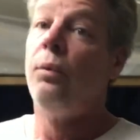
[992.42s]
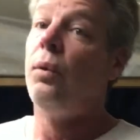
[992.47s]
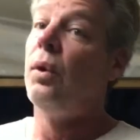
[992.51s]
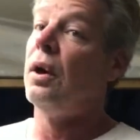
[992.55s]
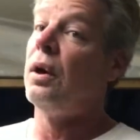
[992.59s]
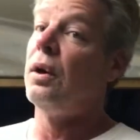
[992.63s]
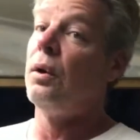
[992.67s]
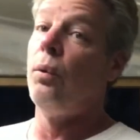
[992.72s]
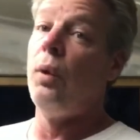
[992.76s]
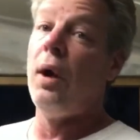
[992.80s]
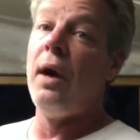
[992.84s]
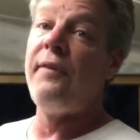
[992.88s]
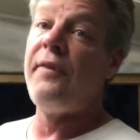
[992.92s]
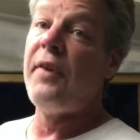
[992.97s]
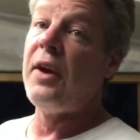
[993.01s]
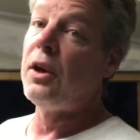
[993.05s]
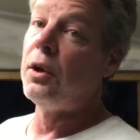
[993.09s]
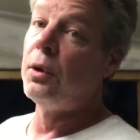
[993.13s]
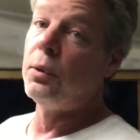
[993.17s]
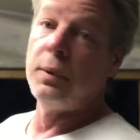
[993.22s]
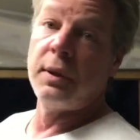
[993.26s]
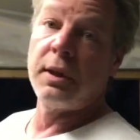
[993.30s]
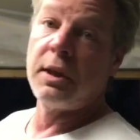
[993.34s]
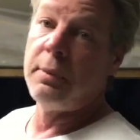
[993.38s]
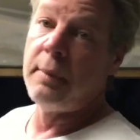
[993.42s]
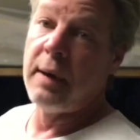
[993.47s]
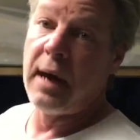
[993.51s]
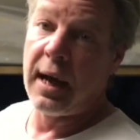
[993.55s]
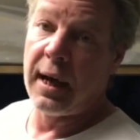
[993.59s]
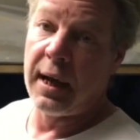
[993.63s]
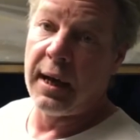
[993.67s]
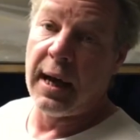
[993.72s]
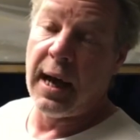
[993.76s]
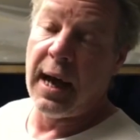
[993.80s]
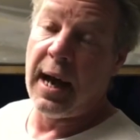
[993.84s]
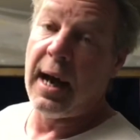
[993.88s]
where the wife ain't going to come
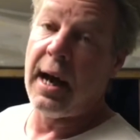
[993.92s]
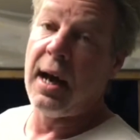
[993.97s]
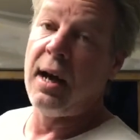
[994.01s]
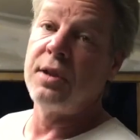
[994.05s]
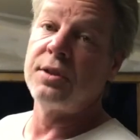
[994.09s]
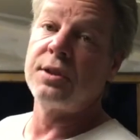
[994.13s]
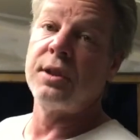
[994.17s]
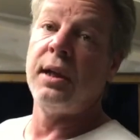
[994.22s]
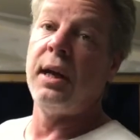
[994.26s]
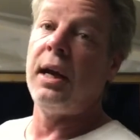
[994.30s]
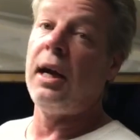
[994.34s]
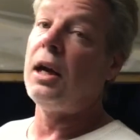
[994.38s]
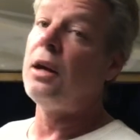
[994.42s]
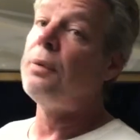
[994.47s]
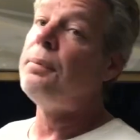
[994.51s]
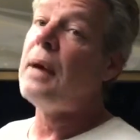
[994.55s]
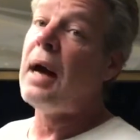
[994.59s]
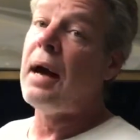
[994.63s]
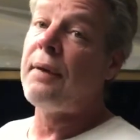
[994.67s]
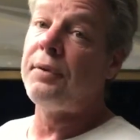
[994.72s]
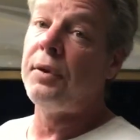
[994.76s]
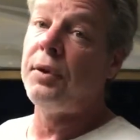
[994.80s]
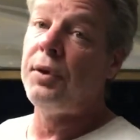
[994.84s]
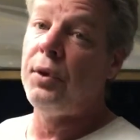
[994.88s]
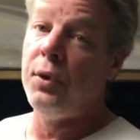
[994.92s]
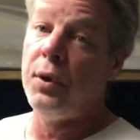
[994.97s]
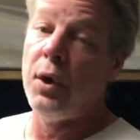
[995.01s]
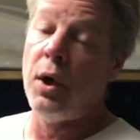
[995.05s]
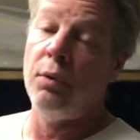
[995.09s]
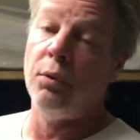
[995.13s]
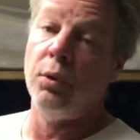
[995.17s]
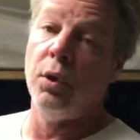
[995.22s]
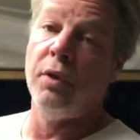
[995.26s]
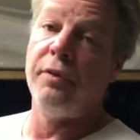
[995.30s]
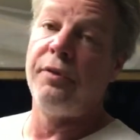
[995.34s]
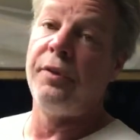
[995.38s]
out of the house and I ain't going to have to do no
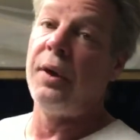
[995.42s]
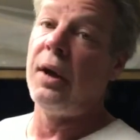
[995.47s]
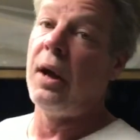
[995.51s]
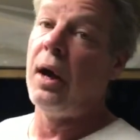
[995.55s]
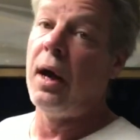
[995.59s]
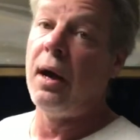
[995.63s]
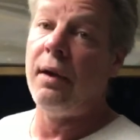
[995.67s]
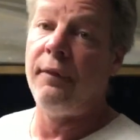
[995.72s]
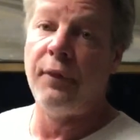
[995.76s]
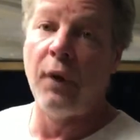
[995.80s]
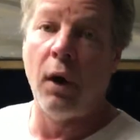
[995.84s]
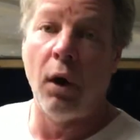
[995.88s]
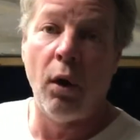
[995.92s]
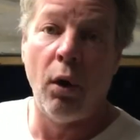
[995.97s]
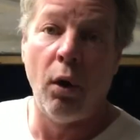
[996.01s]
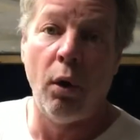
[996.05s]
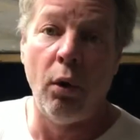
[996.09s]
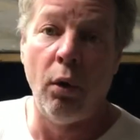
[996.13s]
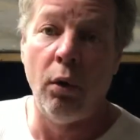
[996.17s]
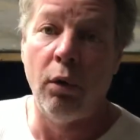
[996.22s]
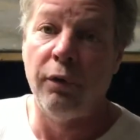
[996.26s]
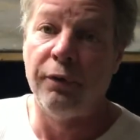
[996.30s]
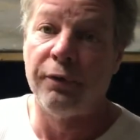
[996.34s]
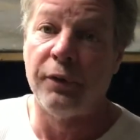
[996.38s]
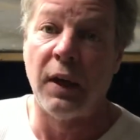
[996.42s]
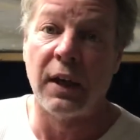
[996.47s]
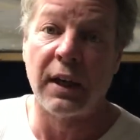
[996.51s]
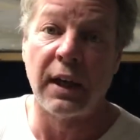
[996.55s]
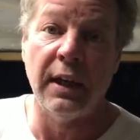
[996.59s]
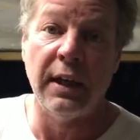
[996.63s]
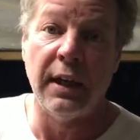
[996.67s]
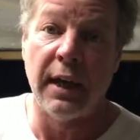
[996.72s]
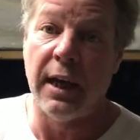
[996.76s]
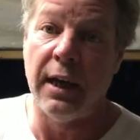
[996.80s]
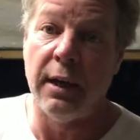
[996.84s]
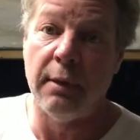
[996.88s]
roofing. I'll have the whole
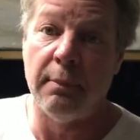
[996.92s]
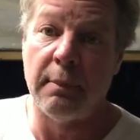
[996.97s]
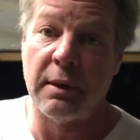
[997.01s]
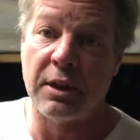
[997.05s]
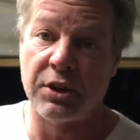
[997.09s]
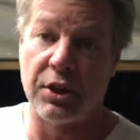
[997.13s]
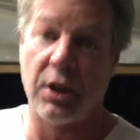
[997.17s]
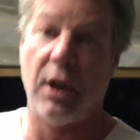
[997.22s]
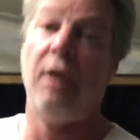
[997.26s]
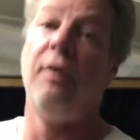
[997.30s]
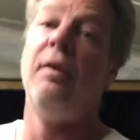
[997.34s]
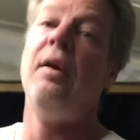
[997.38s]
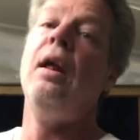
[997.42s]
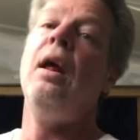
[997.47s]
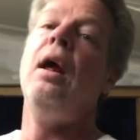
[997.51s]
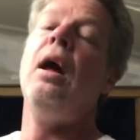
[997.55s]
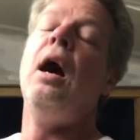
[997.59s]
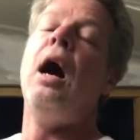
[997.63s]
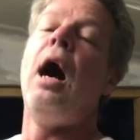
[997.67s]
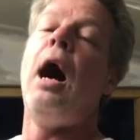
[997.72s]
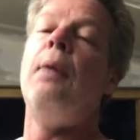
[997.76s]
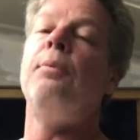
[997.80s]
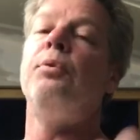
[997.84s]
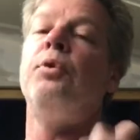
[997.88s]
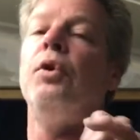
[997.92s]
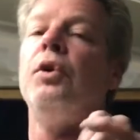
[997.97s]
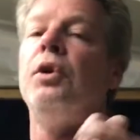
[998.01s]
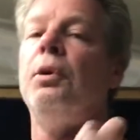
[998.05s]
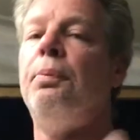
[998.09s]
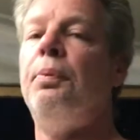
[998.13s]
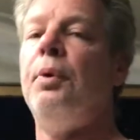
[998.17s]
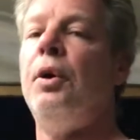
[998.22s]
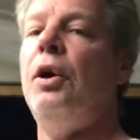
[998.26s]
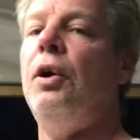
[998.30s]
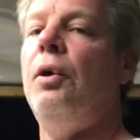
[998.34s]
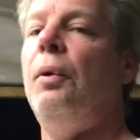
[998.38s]
fucking day to myself. I'm going to
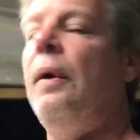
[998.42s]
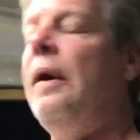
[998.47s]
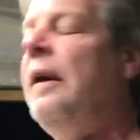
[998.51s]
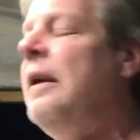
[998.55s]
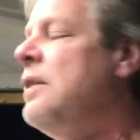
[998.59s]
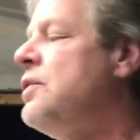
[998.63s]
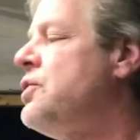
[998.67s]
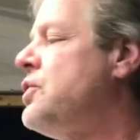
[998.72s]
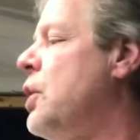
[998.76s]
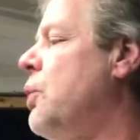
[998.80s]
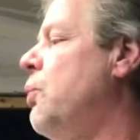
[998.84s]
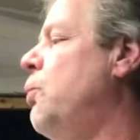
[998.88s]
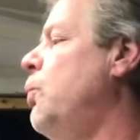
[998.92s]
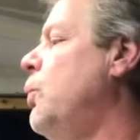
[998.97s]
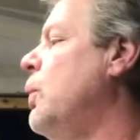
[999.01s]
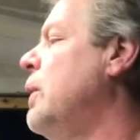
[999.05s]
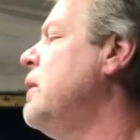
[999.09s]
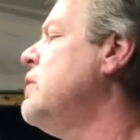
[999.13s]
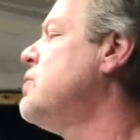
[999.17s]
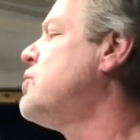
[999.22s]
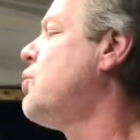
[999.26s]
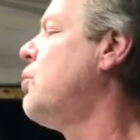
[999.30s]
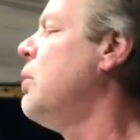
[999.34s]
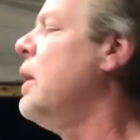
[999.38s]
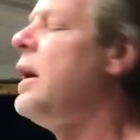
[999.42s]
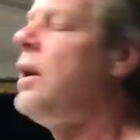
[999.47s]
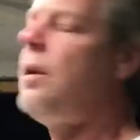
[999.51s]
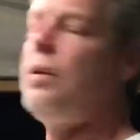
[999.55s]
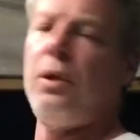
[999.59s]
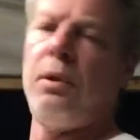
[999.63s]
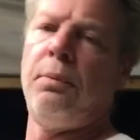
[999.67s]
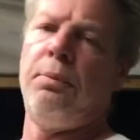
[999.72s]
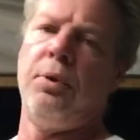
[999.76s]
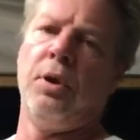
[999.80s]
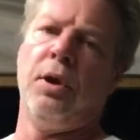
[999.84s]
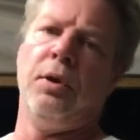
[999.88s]
brew. So what is Craig
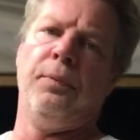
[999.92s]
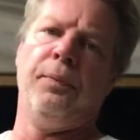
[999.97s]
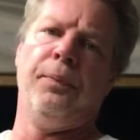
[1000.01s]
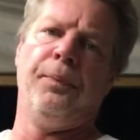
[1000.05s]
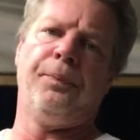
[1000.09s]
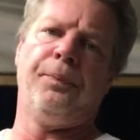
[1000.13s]
going to brew?